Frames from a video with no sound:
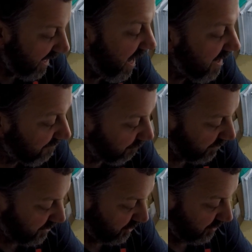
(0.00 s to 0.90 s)

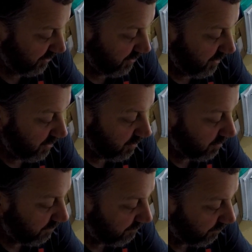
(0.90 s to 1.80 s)
average
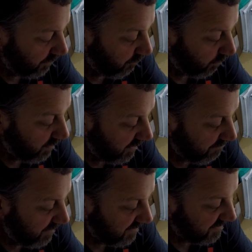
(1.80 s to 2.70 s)
of what they've
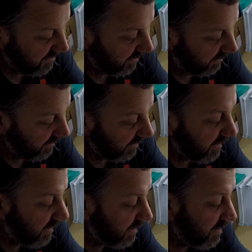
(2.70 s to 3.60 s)
been selling at,
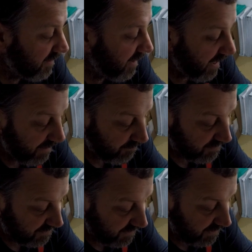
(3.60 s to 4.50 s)
and I would
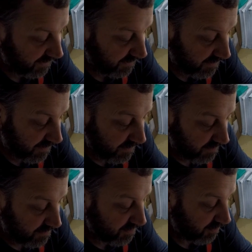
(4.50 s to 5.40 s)
say
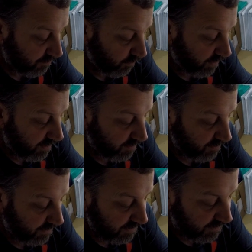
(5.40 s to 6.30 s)
somewhere
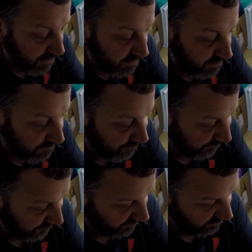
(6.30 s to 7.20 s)
in
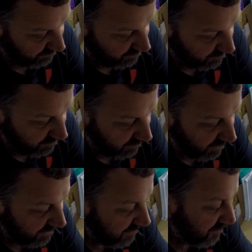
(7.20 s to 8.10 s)

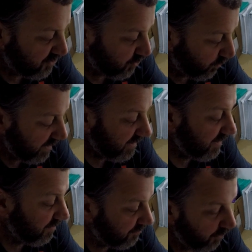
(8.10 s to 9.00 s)
like the $20
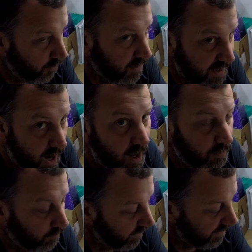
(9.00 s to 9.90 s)
to
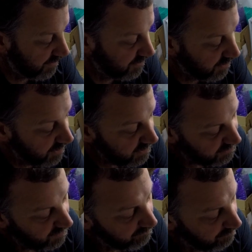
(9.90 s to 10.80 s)
$30 range.
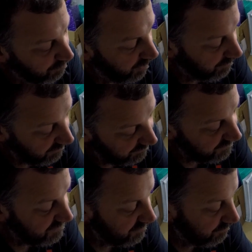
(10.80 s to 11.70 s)
So I would probably
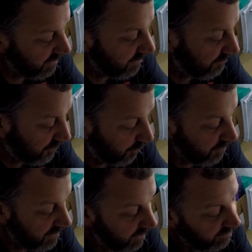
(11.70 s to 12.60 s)
list them at
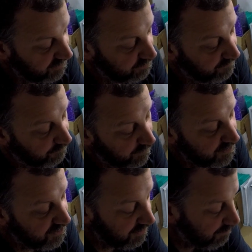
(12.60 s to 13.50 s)
$30 with free
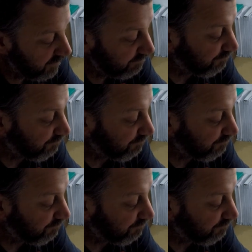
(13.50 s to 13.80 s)
shipping